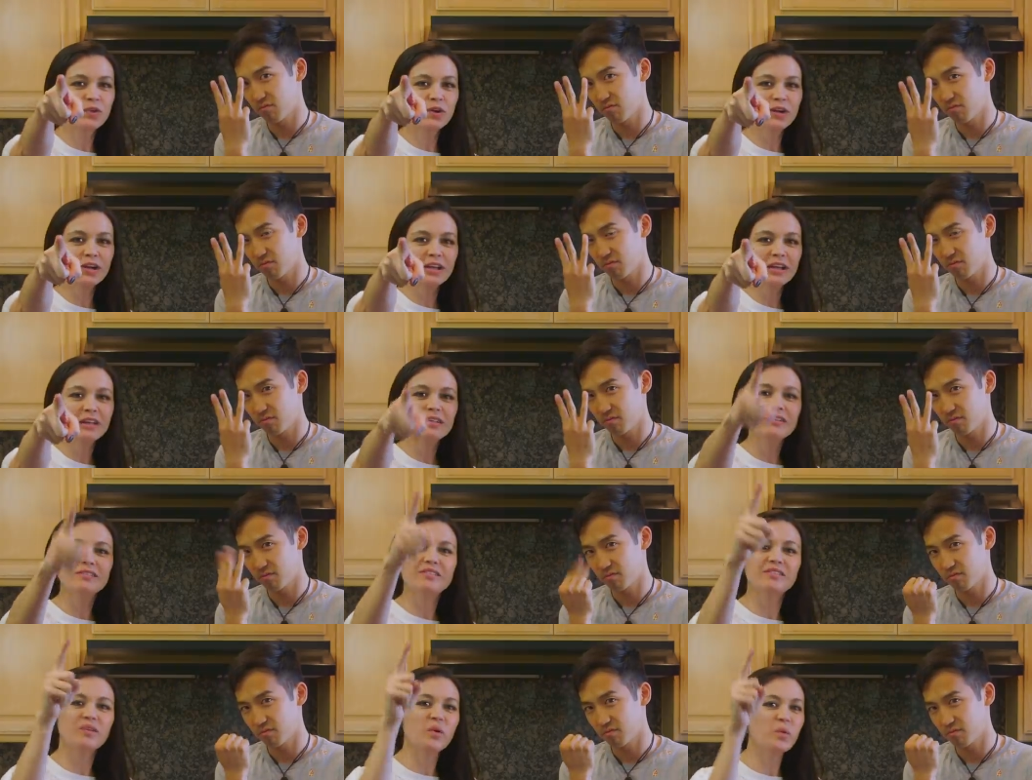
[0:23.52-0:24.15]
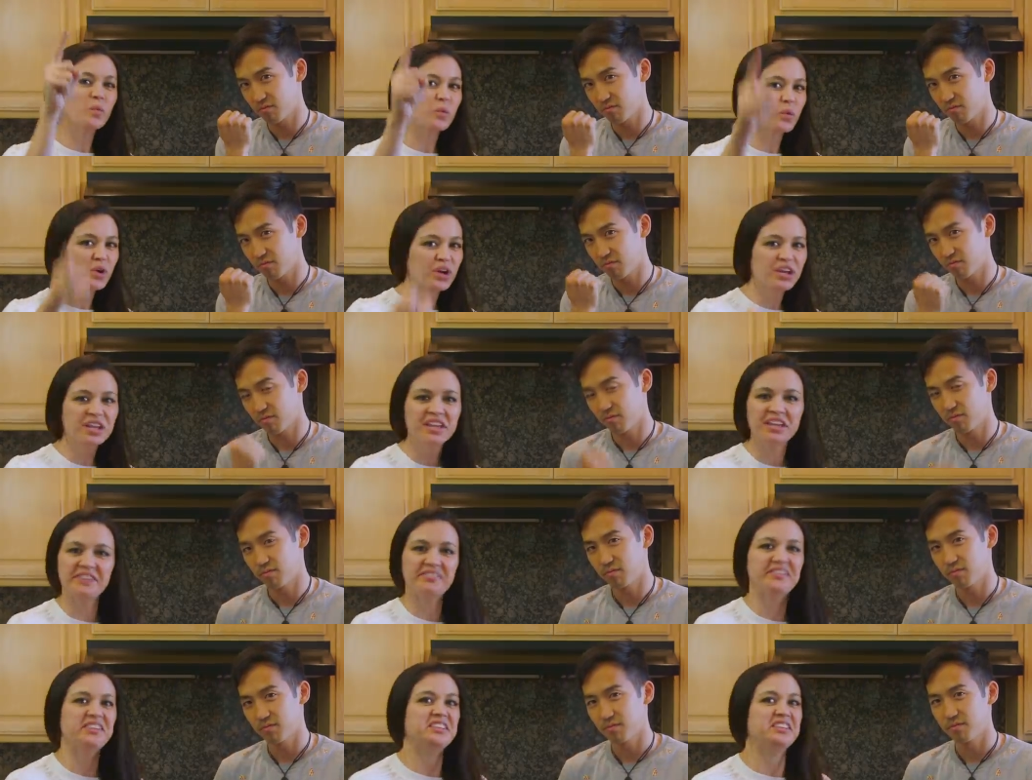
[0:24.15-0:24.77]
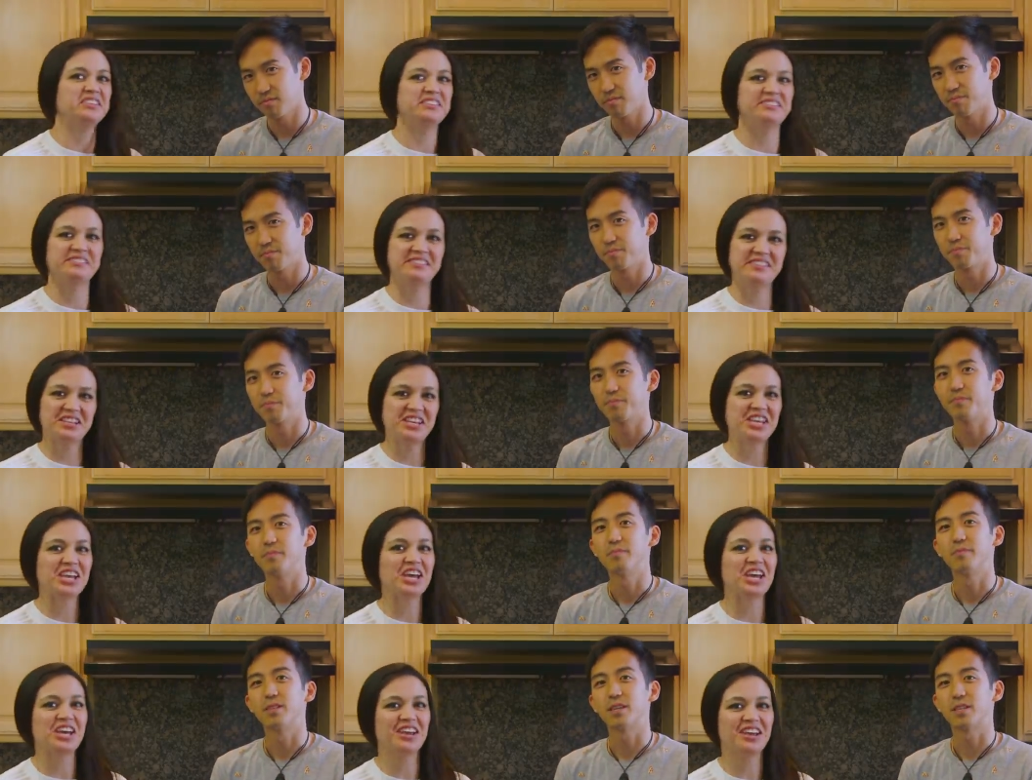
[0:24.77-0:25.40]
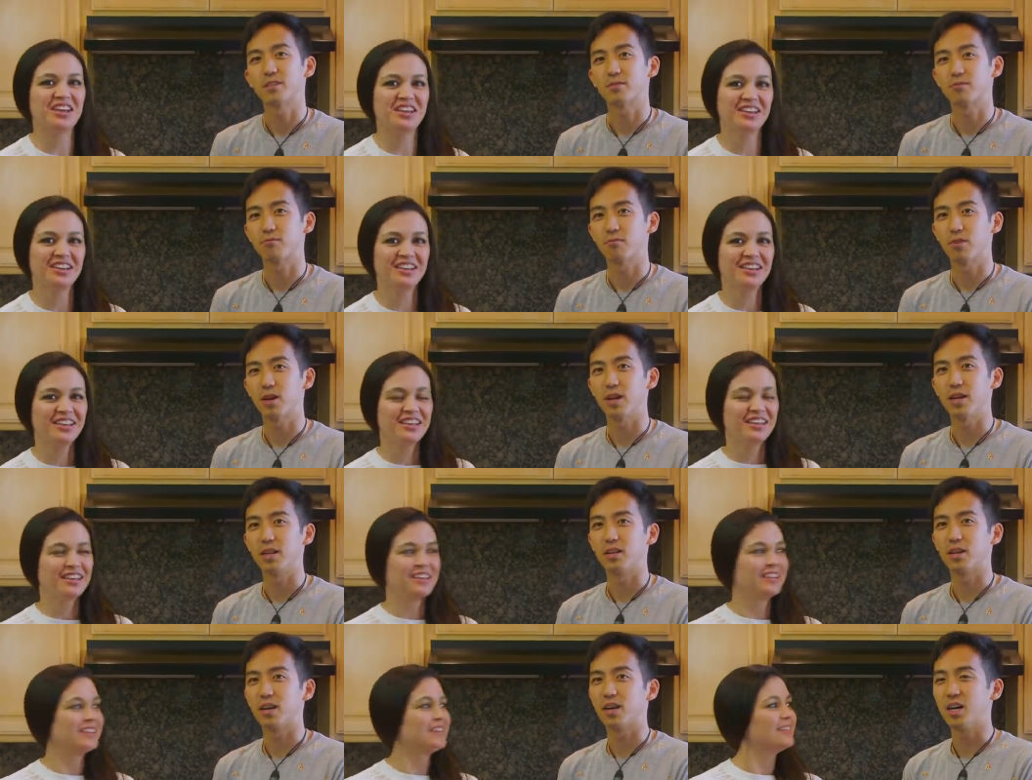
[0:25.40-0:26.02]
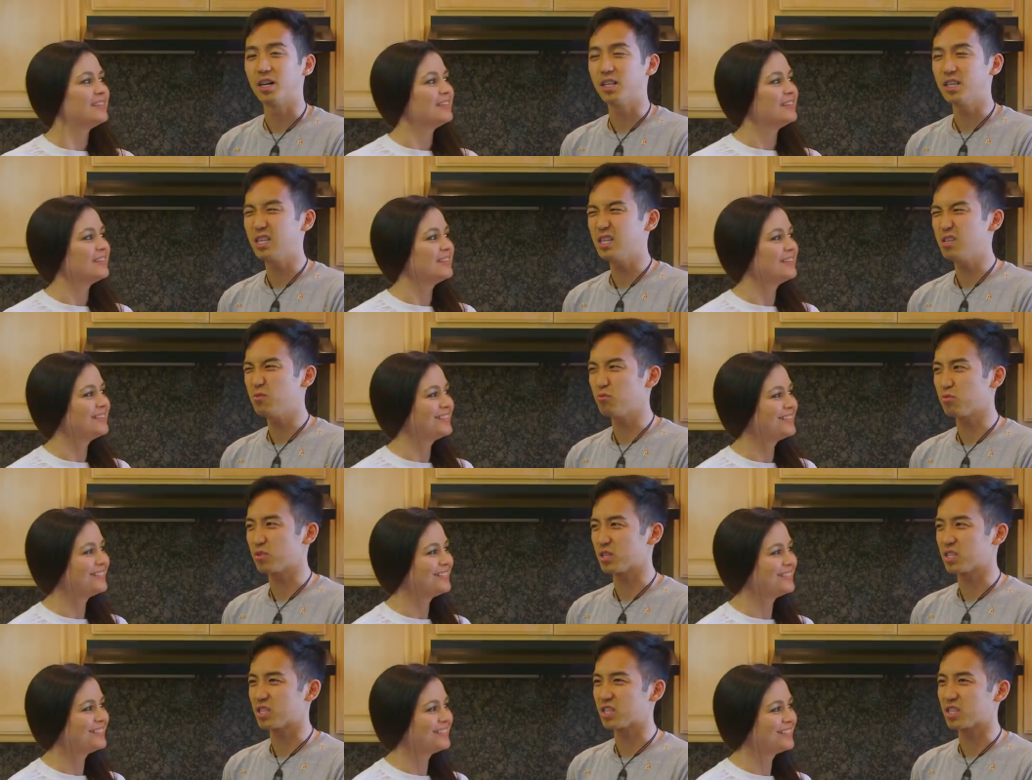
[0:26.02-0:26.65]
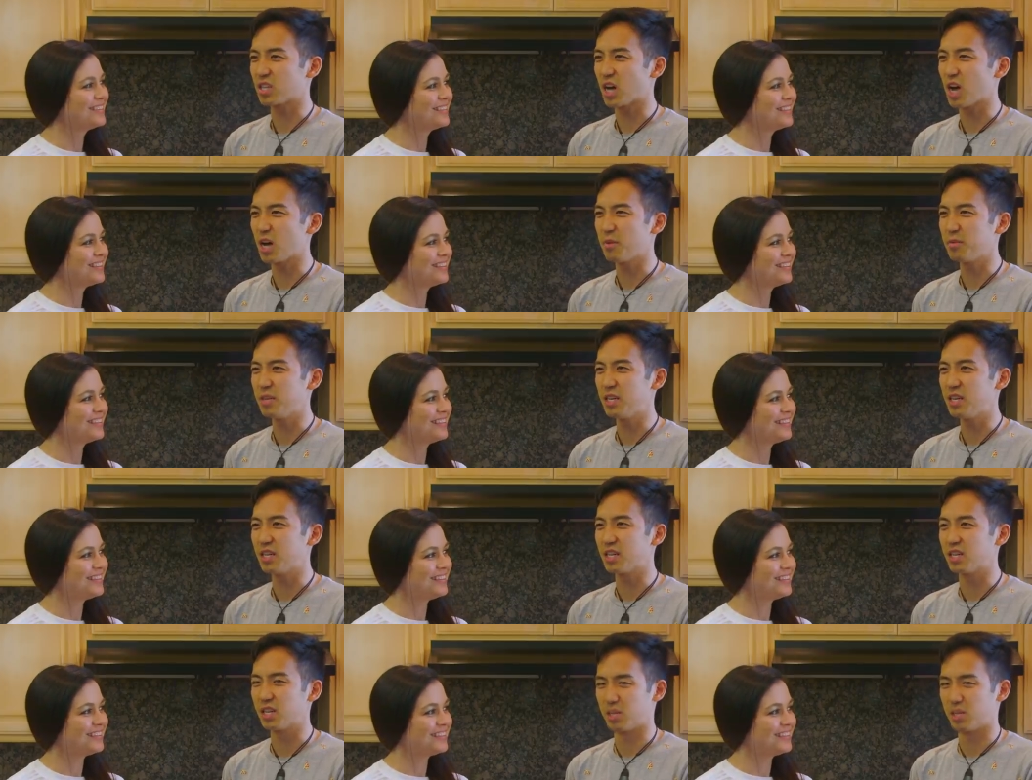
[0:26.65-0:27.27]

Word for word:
Speaker 1: for it, so we're giving it to you. That's
Speaker 2: right, Honey Wasabi